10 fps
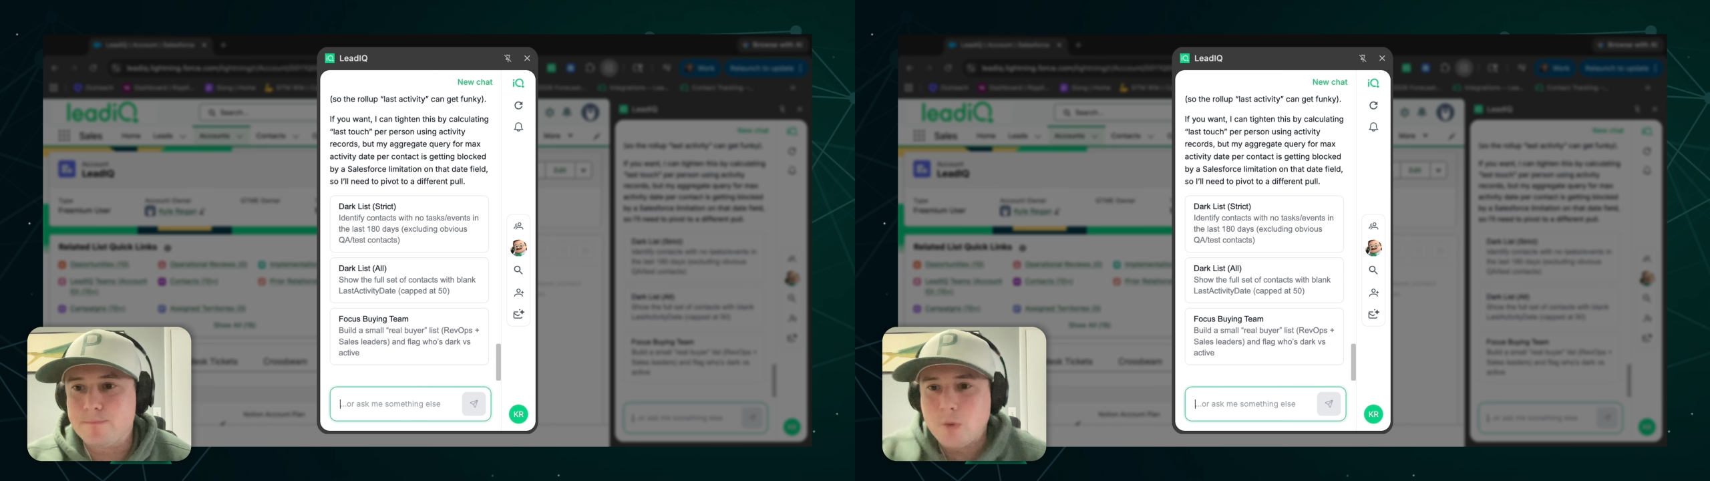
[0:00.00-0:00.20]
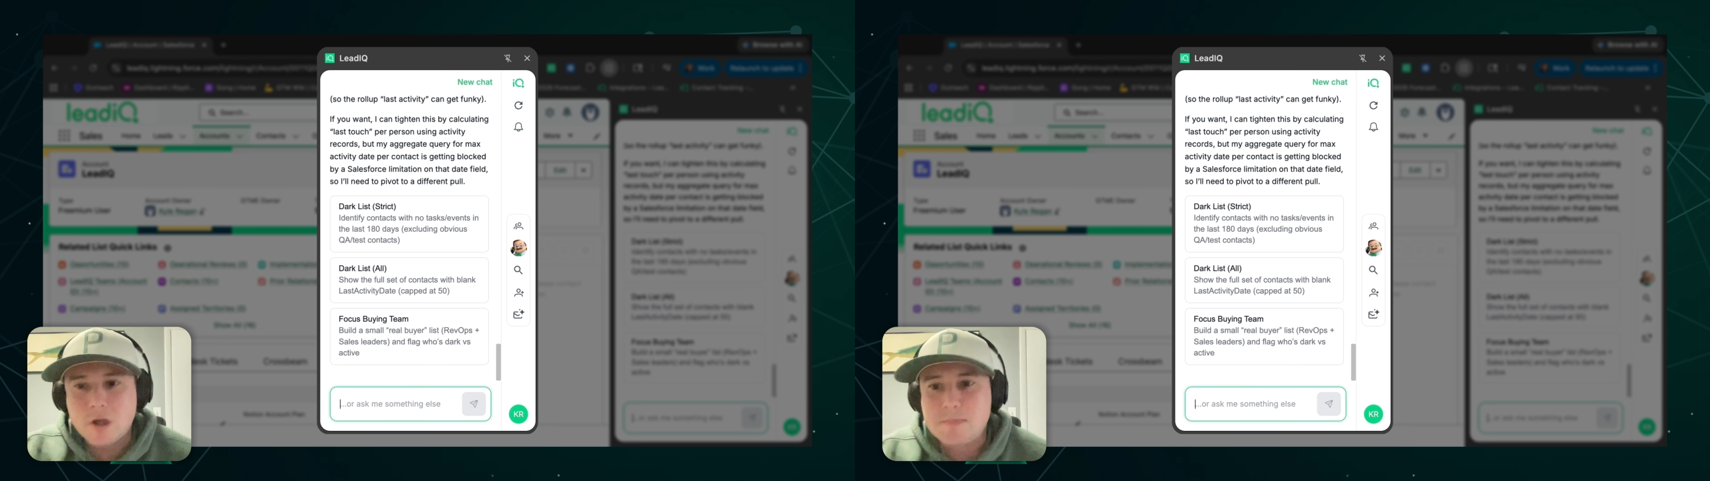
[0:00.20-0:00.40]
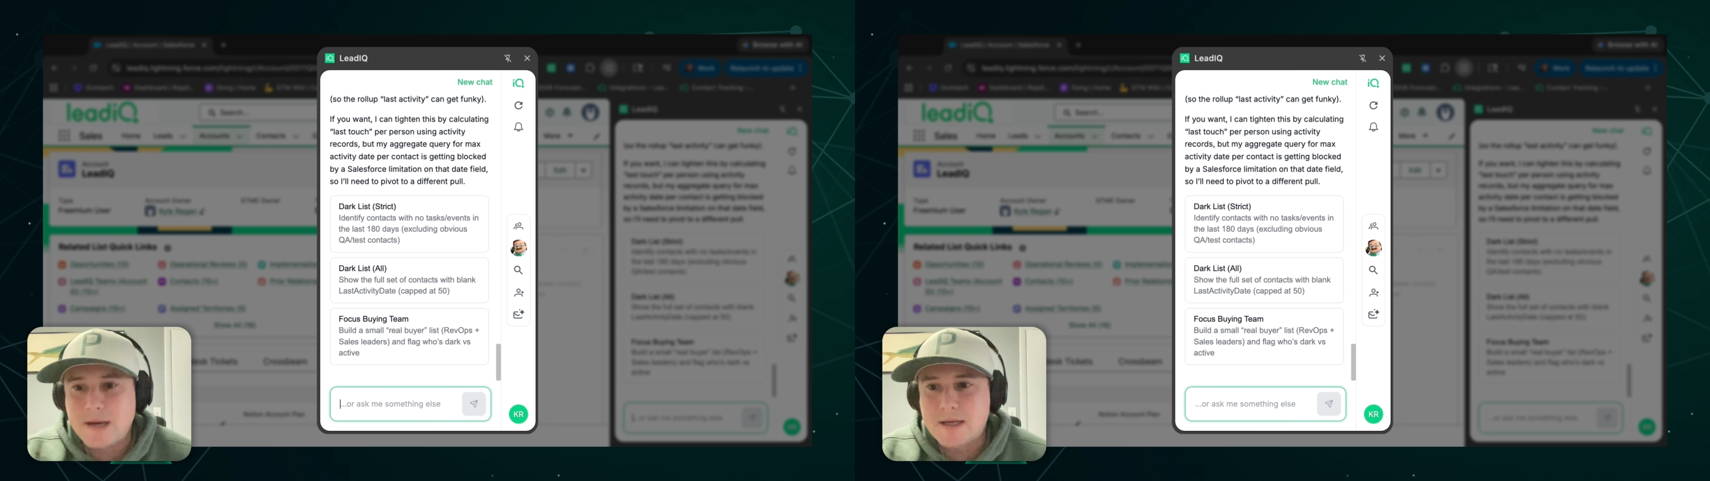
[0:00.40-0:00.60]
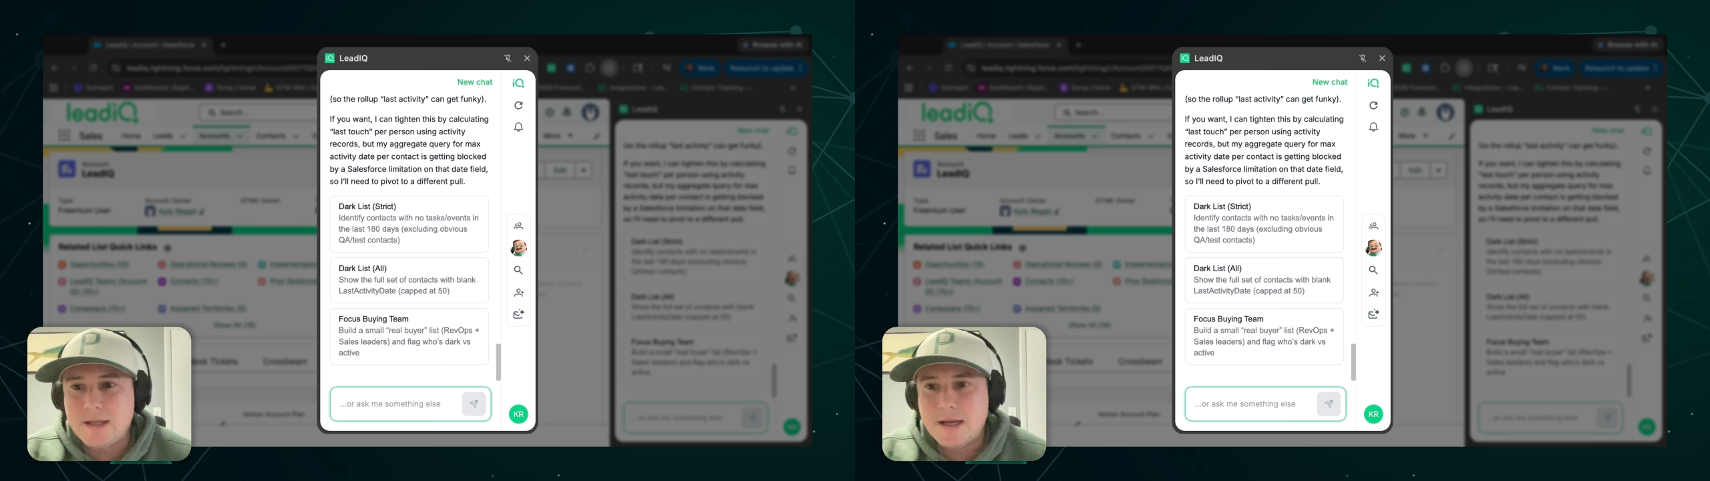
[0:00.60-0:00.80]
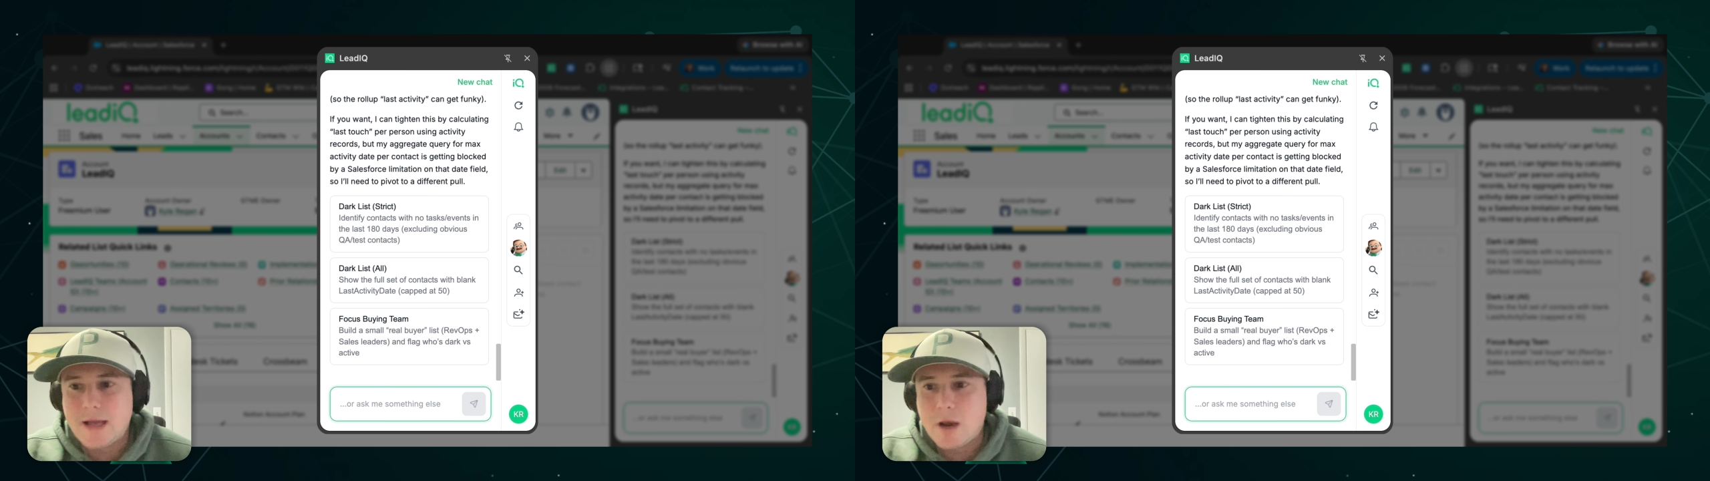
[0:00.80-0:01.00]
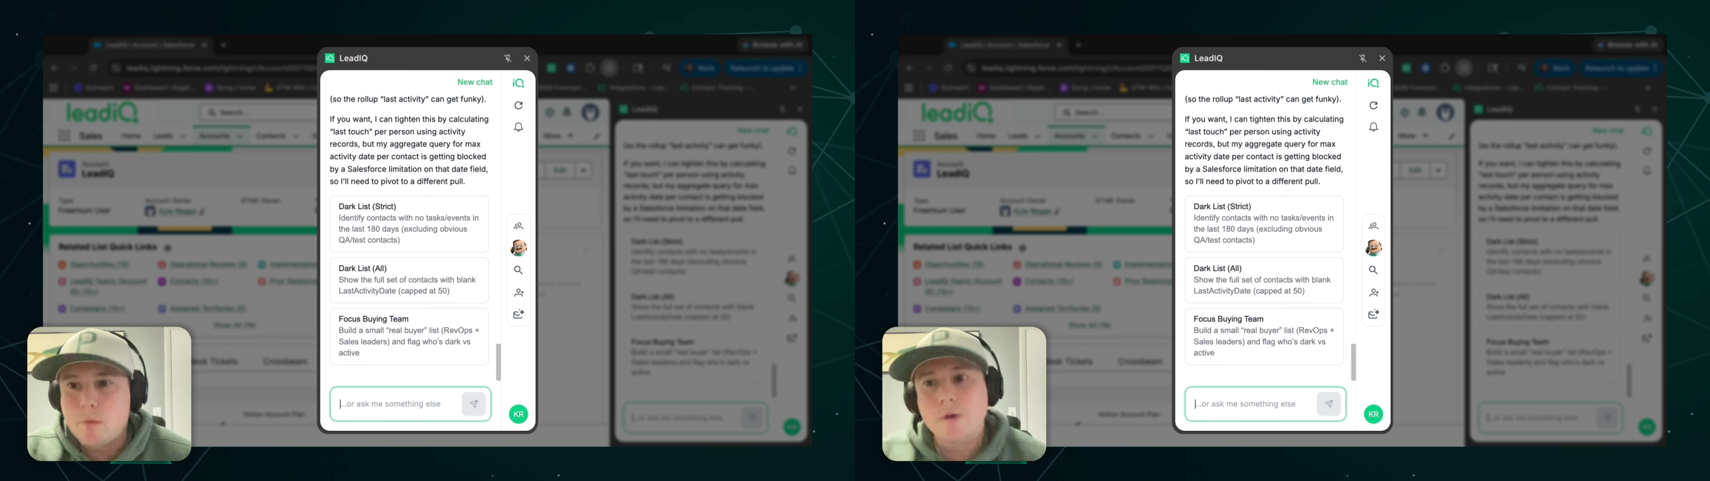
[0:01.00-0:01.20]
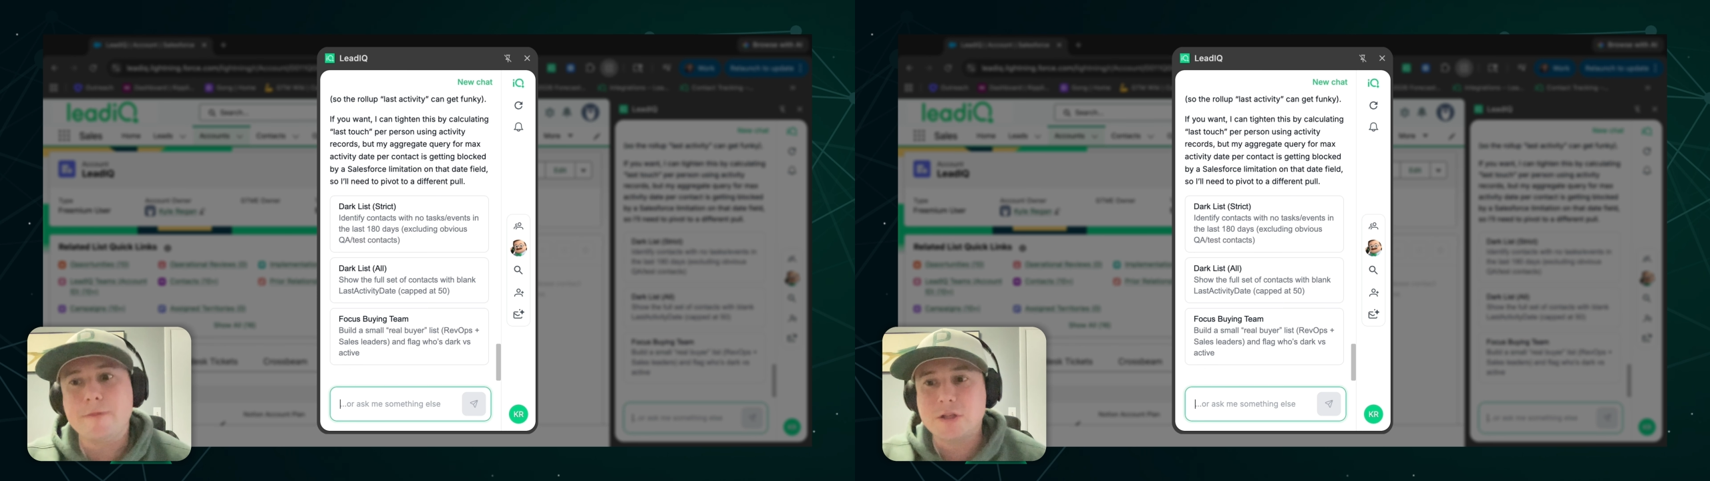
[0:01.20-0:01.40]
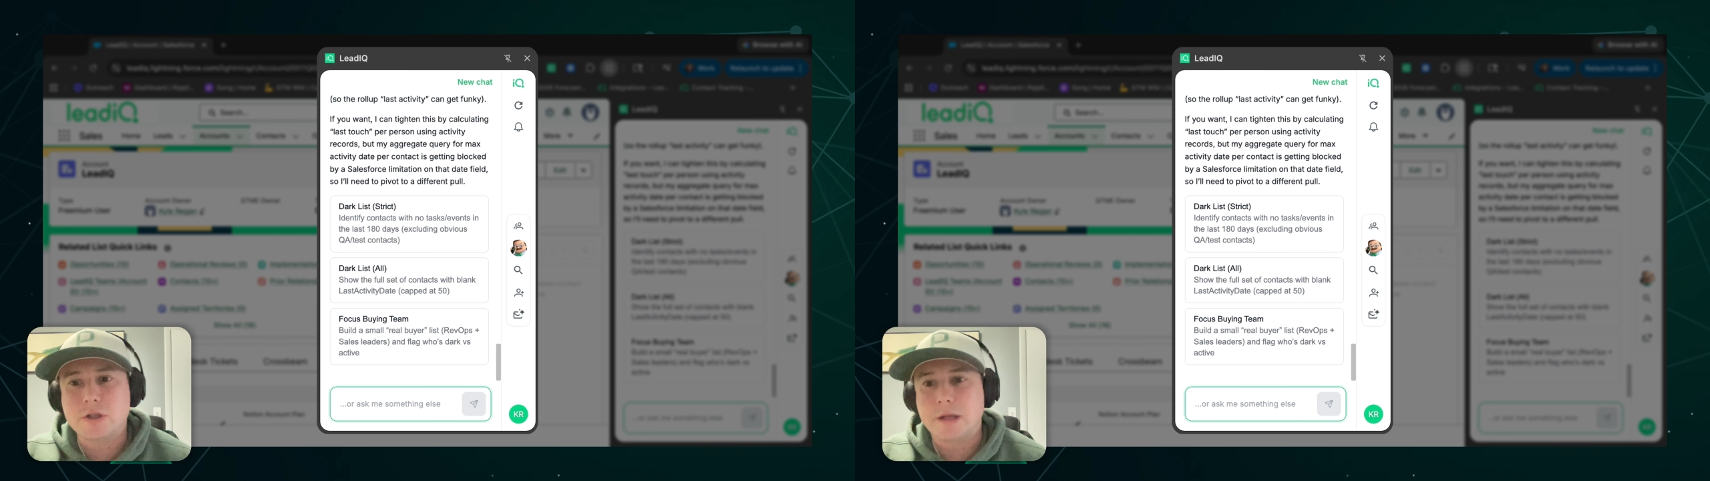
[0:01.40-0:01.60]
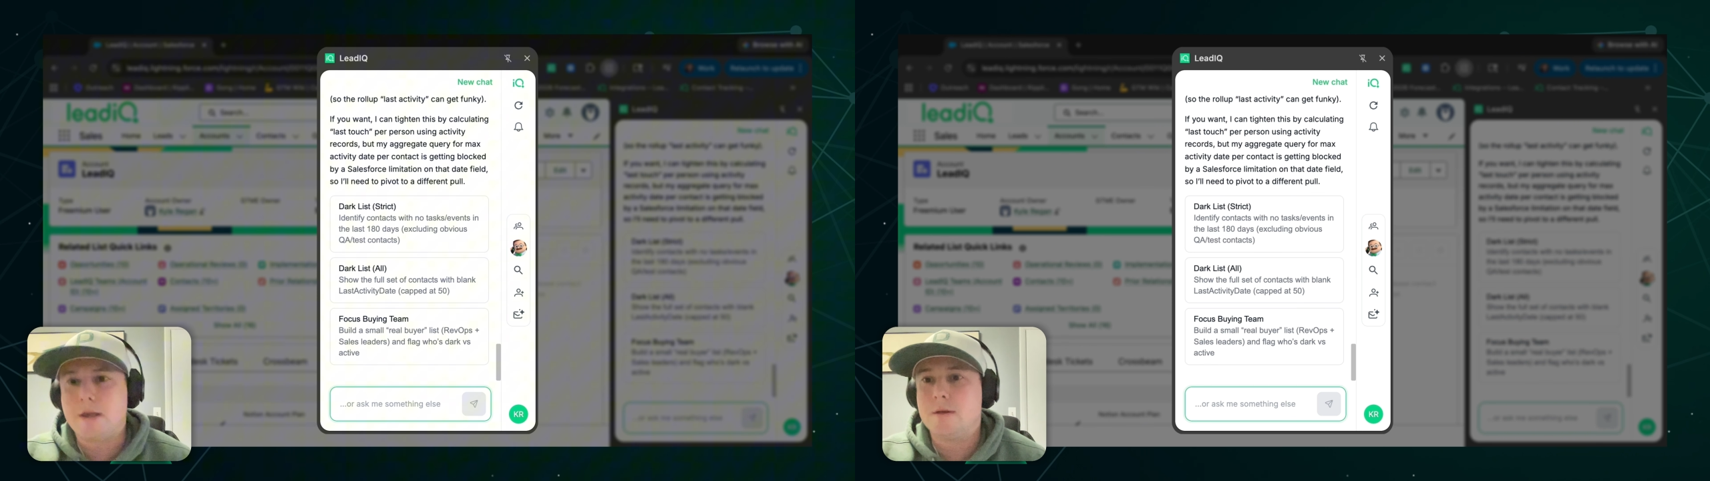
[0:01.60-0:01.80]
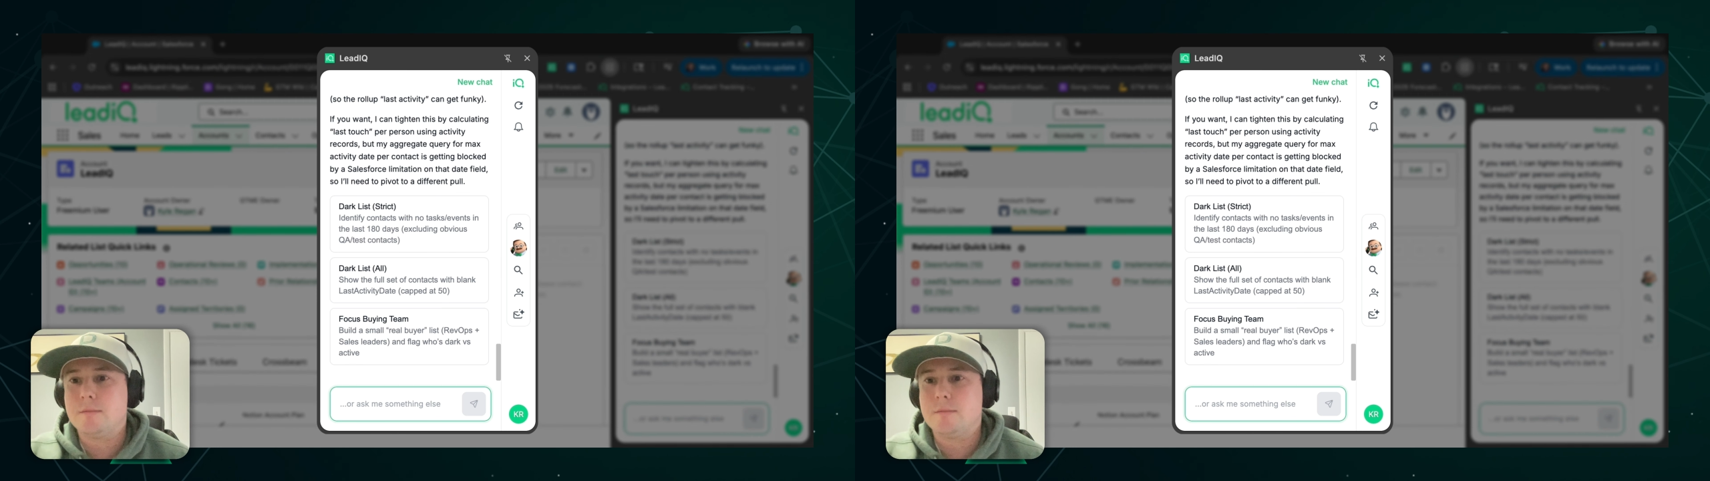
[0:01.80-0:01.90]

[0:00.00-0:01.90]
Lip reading: prospect the account more efficiently.